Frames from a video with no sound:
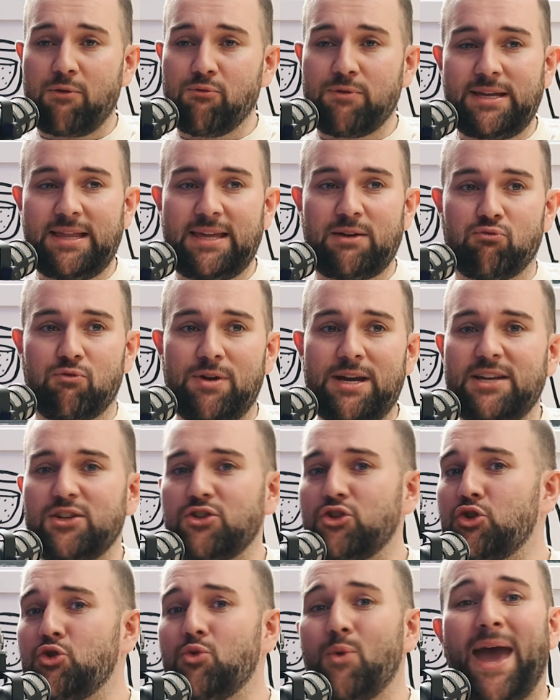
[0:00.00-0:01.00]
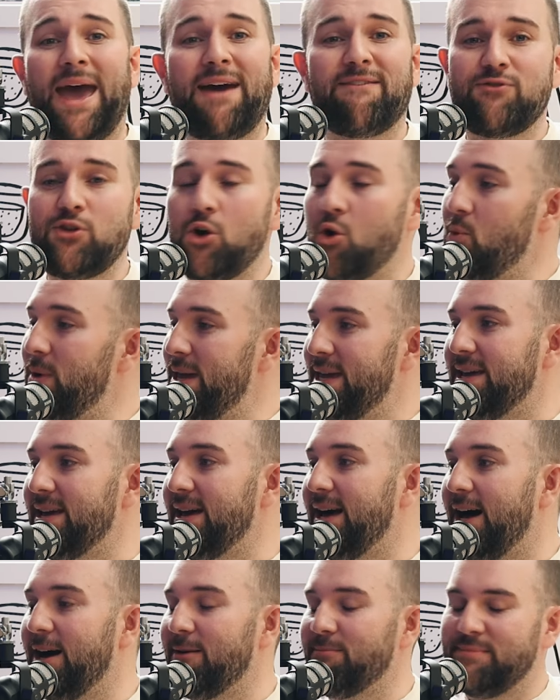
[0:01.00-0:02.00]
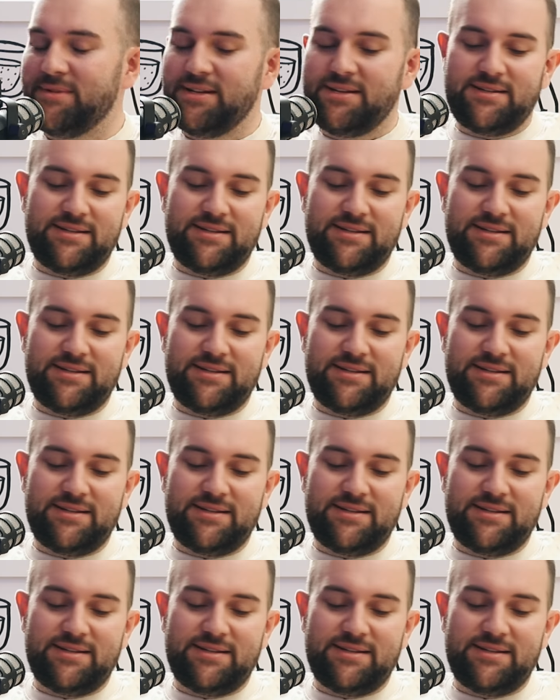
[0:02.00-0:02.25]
really rich. You have no income.